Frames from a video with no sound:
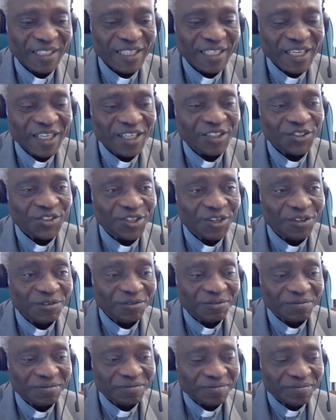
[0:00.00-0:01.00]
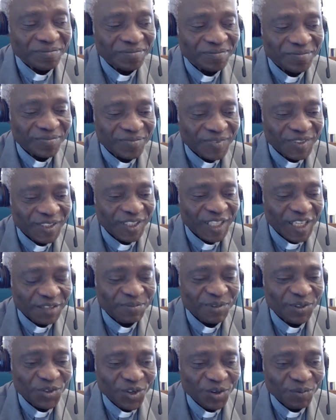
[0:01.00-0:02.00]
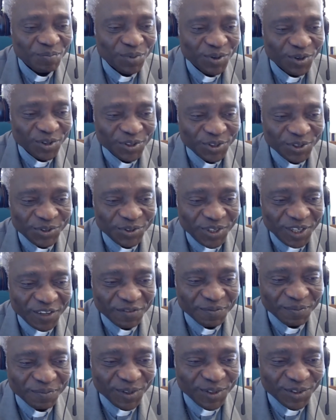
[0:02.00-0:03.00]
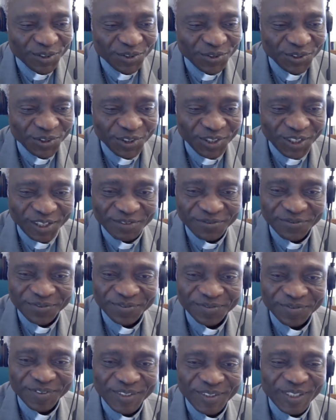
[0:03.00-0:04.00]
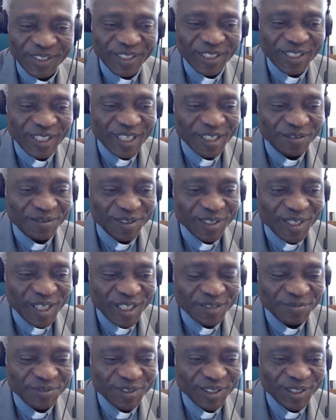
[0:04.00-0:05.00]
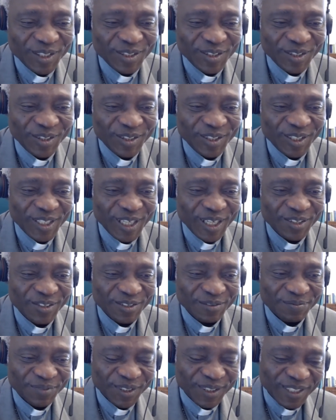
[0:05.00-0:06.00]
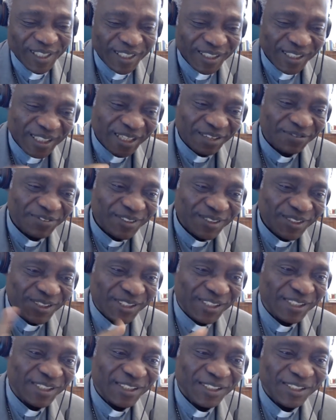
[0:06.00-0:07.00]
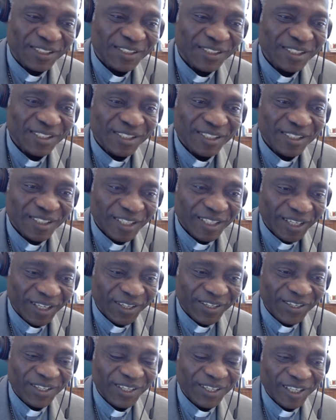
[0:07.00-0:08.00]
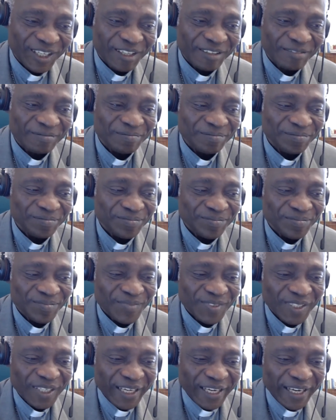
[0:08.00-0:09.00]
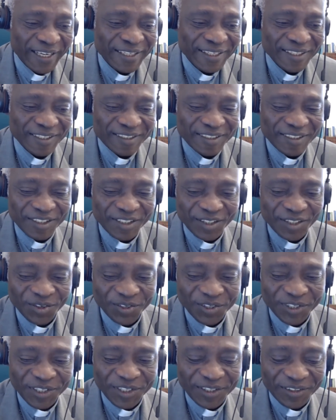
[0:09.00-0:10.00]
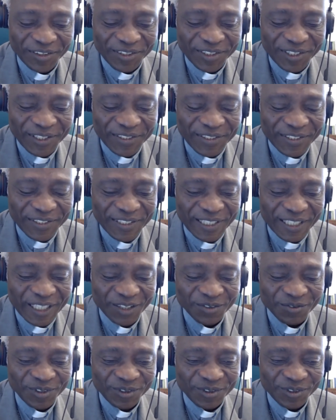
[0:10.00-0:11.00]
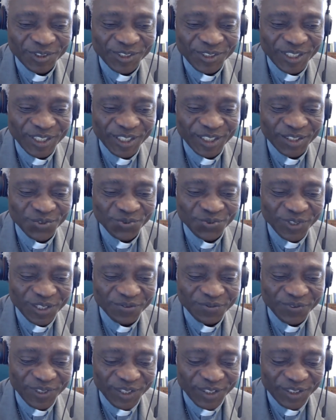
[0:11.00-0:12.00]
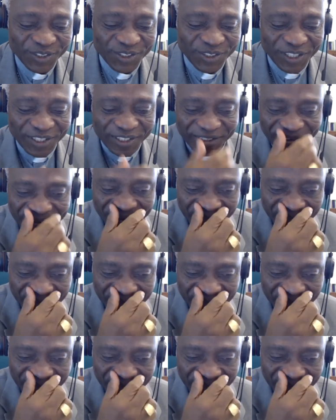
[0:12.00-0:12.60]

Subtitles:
So let me not bore you. I've bored you enough. Let me kind of bring the 7 C's here. And the only other thing that I want to say is what Father John,